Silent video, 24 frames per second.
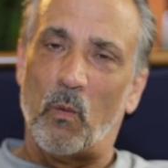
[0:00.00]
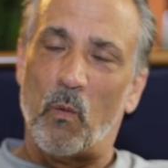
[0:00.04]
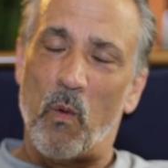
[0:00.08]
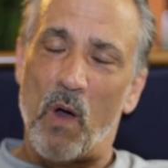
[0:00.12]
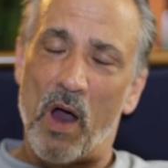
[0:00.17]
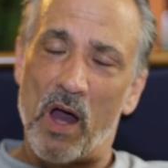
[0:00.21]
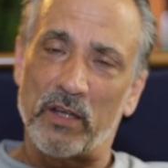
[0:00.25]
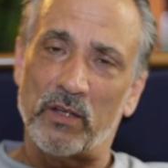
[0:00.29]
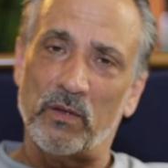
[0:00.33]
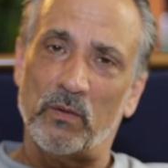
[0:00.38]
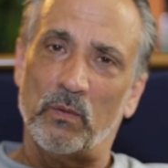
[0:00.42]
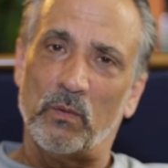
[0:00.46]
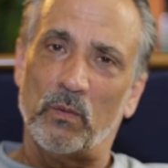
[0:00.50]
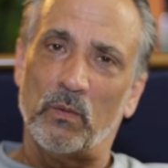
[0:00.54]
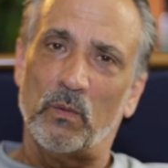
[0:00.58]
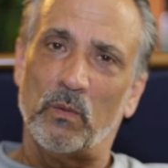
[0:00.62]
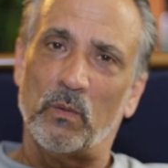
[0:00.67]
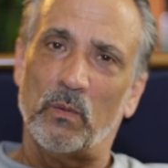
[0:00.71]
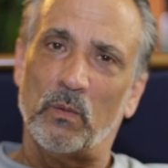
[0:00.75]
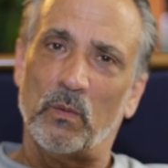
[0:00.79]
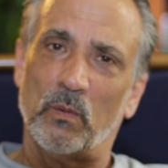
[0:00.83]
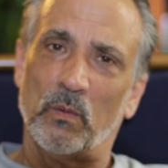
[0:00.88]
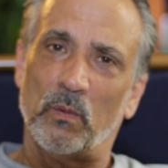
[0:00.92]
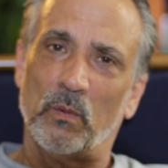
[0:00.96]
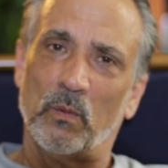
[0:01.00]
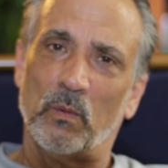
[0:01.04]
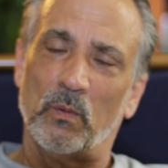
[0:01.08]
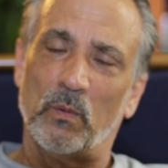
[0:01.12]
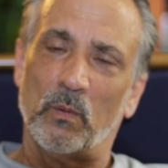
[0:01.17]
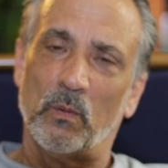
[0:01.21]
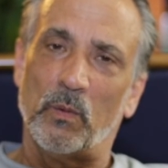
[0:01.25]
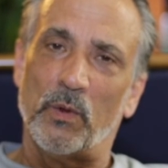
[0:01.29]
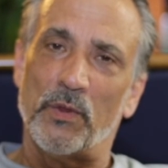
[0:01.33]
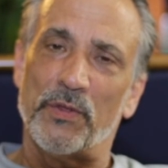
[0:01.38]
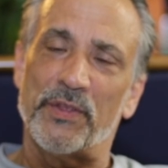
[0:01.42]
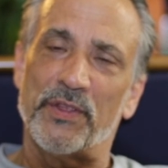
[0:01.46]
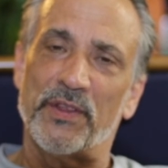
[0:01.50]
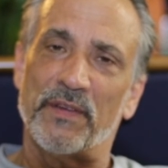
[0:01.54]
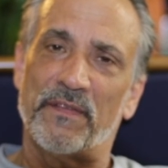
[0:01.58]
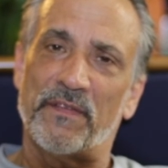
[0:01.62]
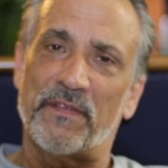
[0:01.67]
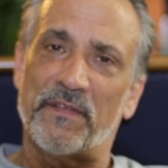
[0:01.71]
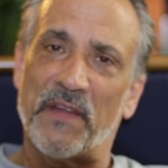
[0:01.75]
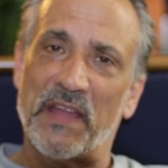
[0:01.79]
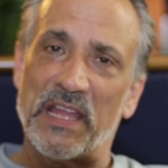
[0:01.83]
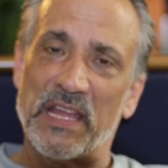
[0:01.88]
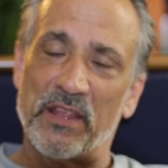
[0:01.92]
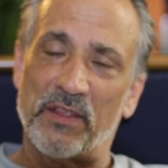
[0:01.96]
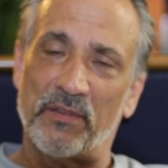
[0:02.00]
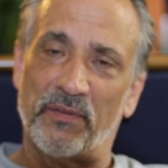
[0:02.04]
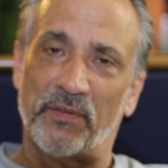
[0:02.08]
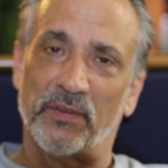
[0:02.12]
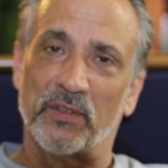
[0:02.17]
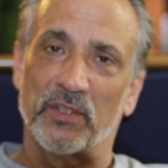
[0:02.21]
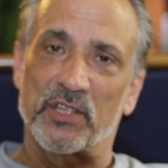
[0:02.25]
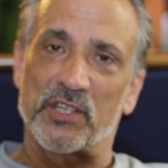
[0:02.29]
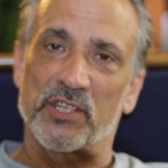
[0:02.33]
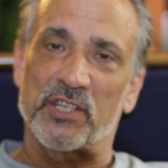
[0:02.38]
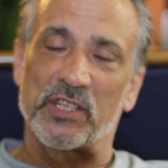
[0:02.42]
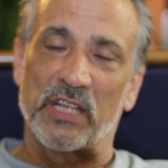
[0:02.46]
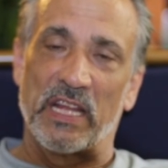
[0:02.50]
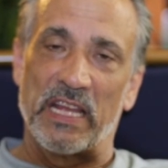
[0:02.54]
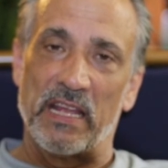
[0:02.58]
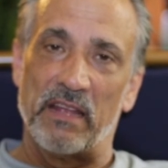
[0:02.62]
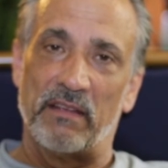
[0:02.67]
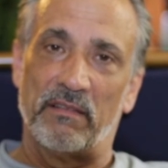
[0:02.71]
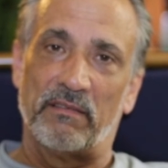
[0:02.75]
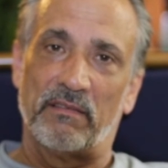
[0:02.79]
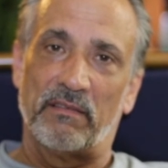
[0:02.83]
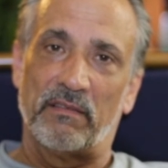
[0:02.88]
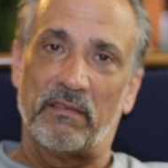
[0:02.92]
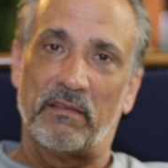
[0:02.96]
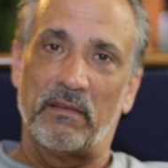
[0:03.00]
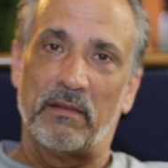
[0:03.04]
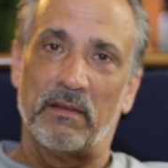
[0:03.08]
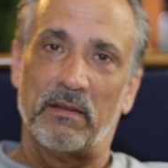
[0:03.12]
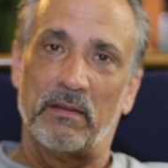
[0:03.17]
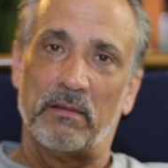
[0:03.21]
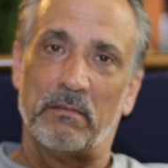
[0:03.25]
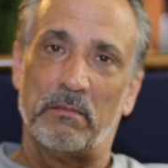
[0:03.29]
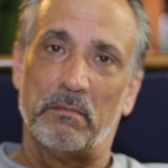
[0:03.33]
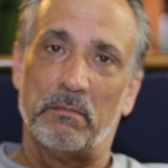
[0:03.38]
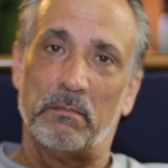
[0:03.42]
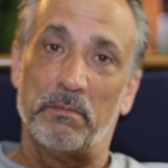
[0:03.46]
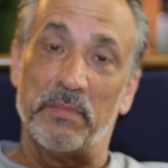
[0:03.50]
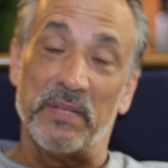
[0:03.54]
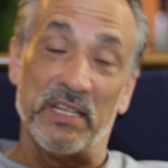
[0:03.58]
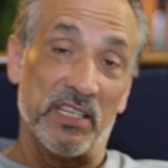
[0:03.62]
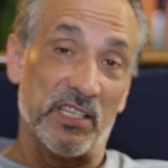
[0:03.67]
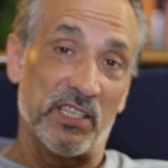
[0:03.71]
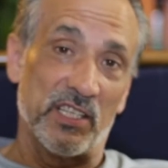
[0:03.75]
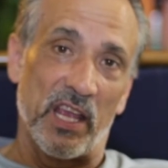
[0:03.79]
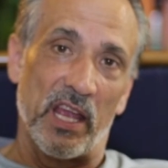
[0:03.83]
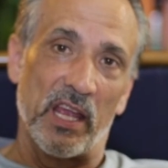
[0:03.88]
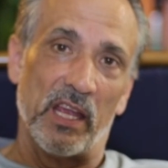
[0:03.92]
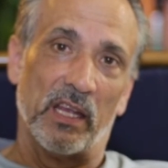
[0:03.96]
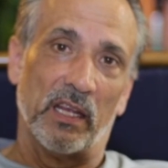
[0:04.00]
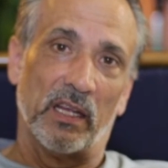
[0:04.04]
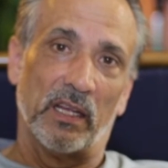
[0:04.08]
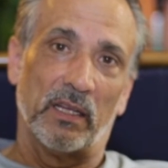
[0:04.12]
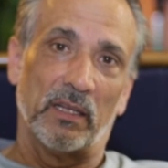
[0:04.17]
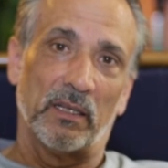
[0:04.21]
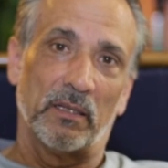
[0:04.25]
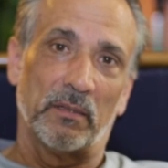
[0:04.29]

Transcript: what would the faithful slave be saying?